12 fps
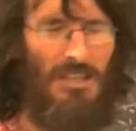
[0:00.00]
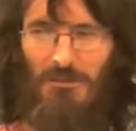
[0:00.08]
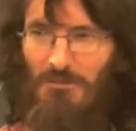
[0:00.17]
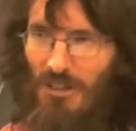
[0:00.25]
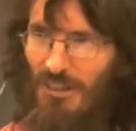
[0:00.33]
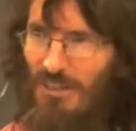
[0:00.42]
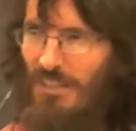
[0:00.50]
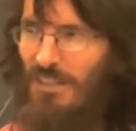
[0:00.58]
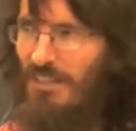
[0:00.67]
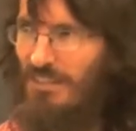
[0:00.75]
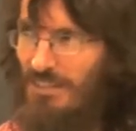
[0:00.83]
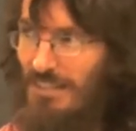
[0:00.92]
begin with
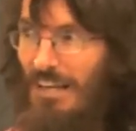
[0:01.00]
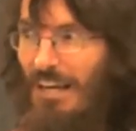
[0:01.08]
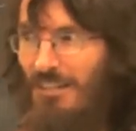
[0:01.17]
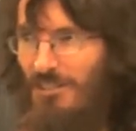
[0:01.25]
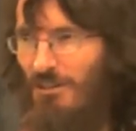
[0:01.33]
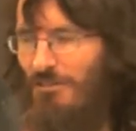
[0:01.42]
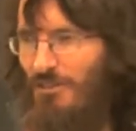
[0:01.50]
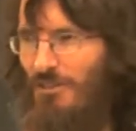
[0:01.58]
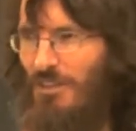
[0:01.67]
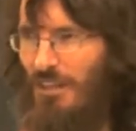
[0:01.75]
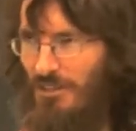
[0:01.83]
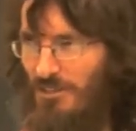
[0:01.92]
slides over
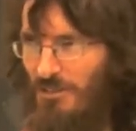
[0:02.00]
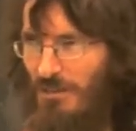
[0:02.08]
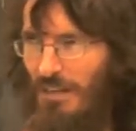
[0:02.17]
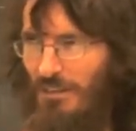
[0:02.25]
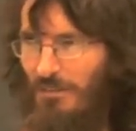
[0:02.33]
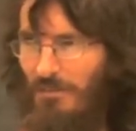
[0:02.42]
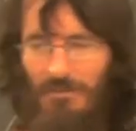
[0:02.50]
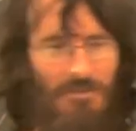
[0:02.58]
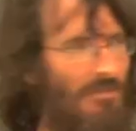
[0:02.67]
the other two handle.